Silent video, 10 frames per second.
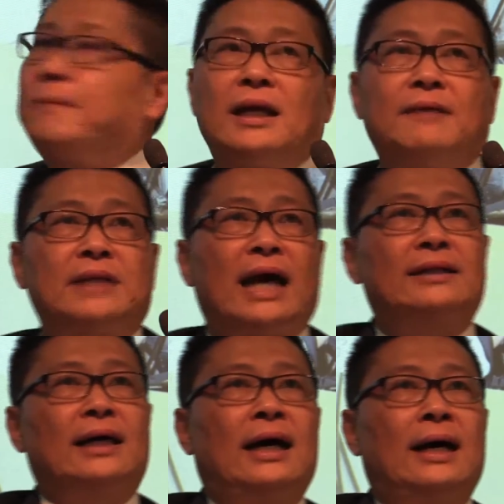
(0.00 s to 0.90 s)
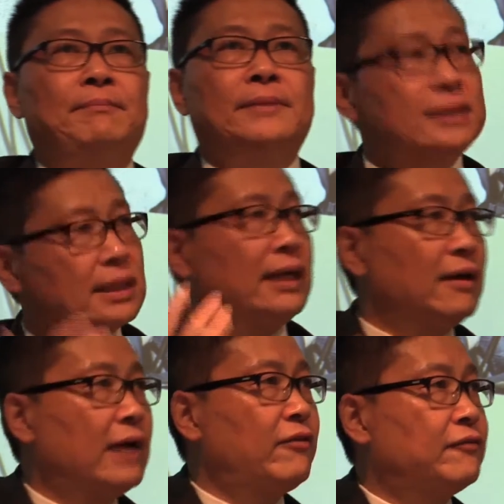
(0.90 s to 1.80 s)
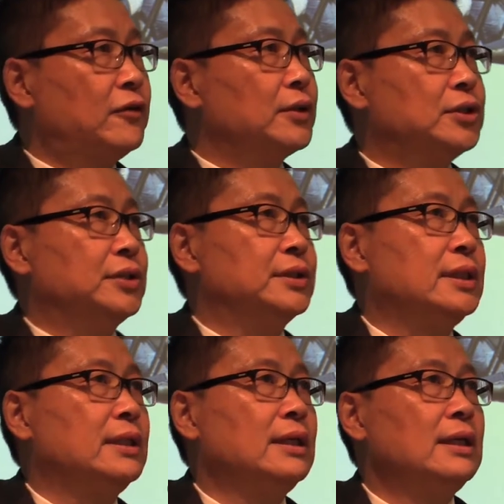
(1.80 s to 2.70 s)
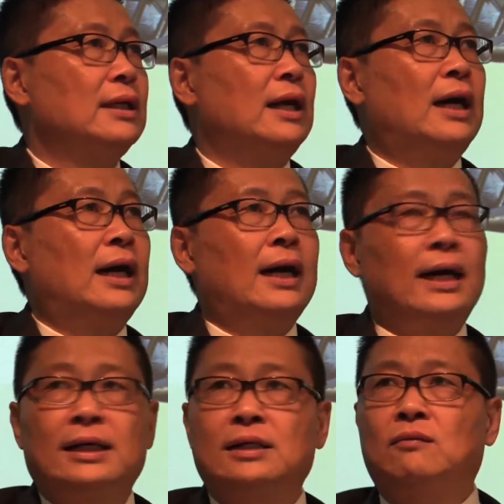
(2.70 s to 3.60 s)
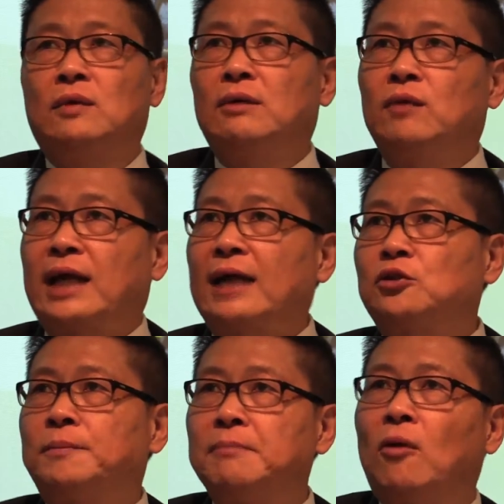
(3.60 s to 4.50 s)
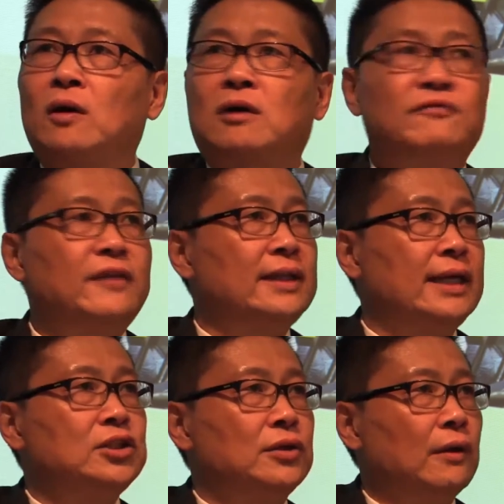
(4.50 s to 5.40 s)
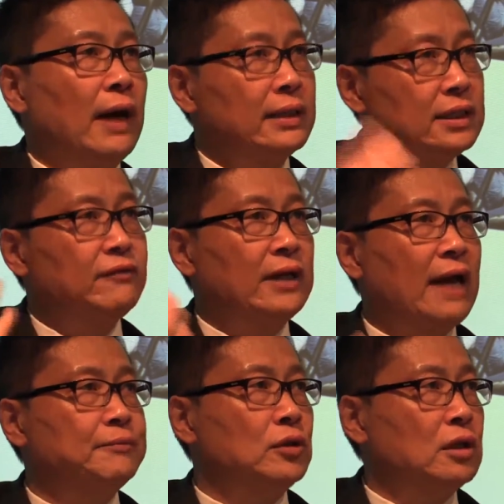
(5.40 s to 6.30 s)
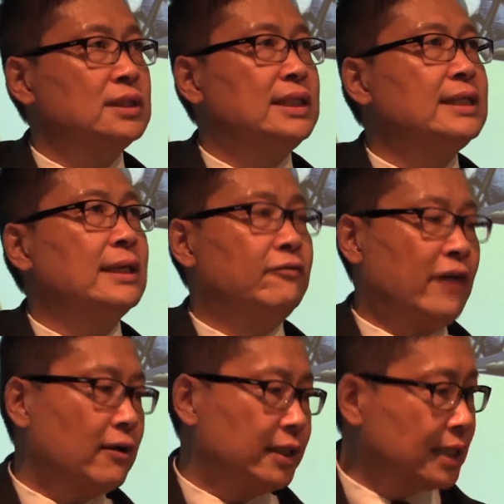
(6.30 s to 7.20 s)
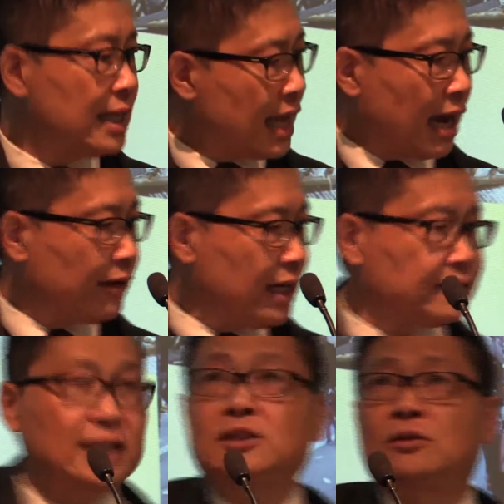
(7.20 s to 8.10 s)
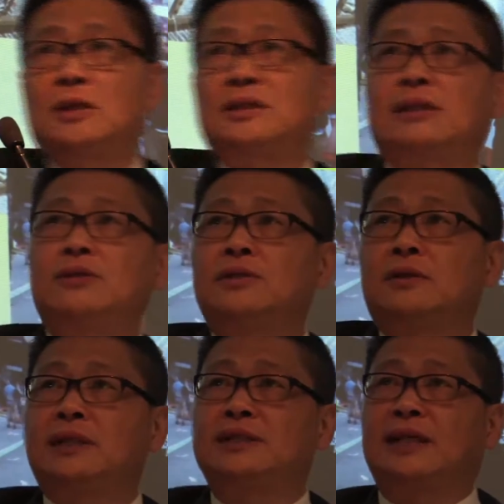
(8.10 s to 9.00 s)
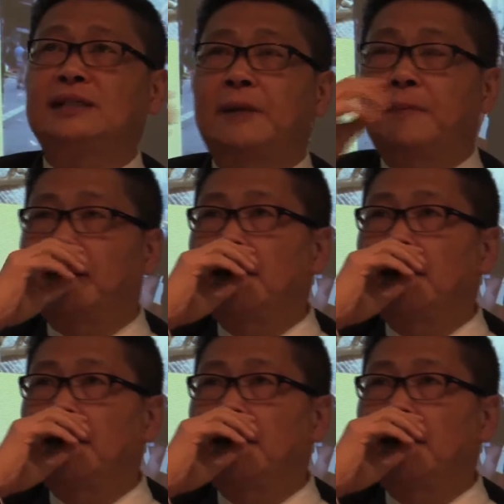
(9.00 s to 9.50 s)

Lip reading: they believe that it's a revolution. We got to be more confrontational and even have to consider violence. I will leave this to the student to discuss about